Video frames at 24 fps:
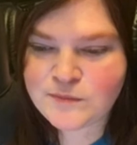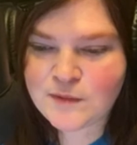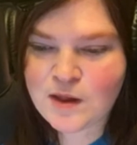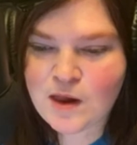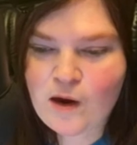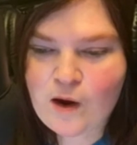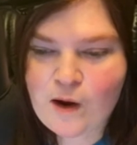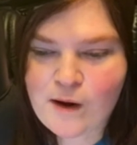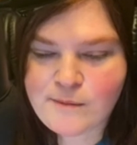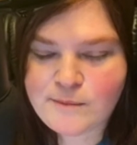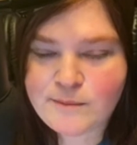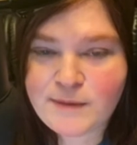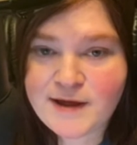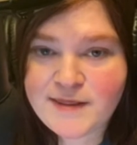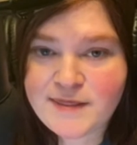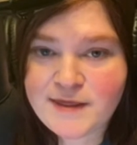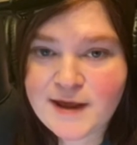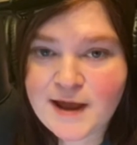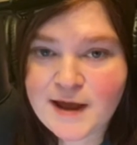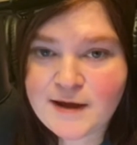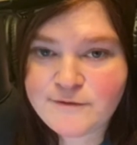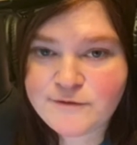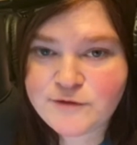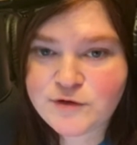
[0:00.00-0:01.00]
by the
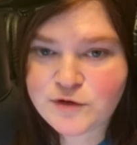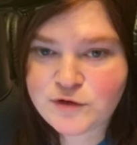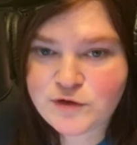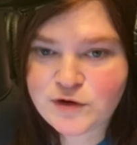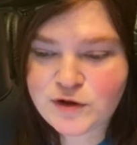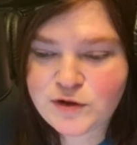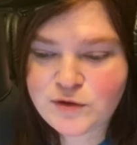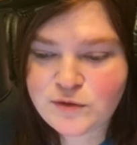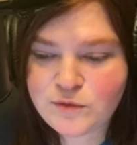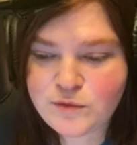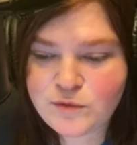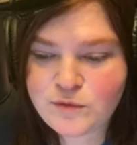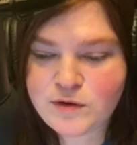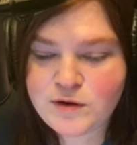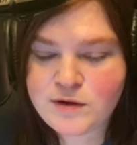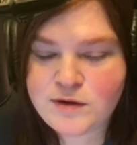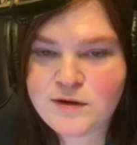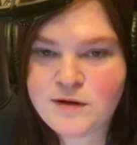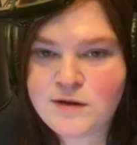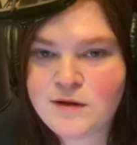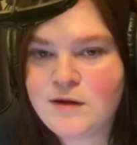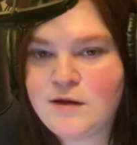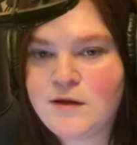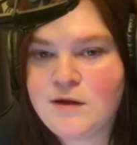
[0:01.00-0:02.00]
afternoon,
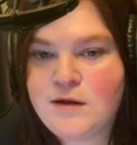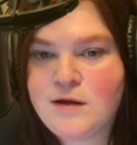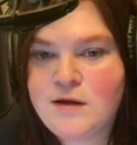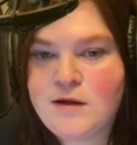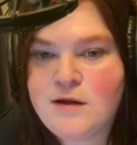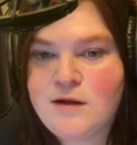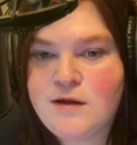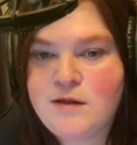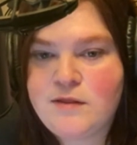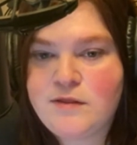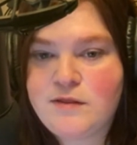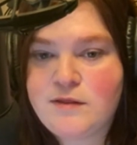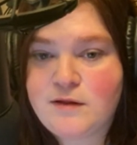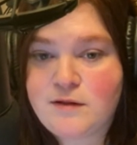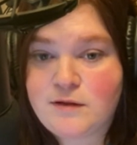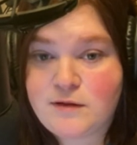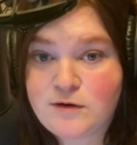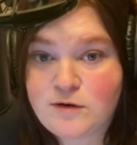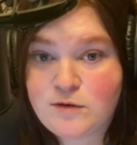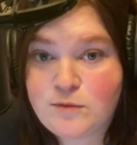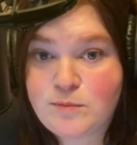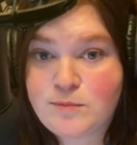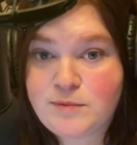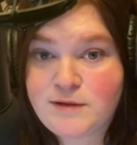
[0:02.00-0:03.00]
the little
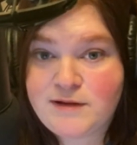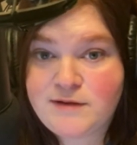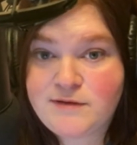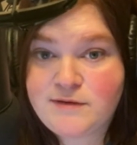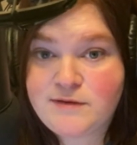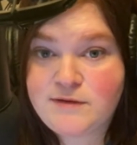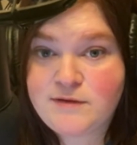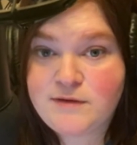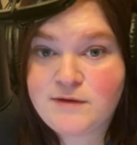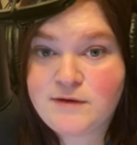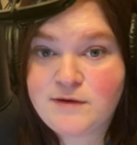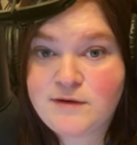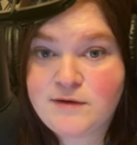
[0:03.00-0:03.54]
blister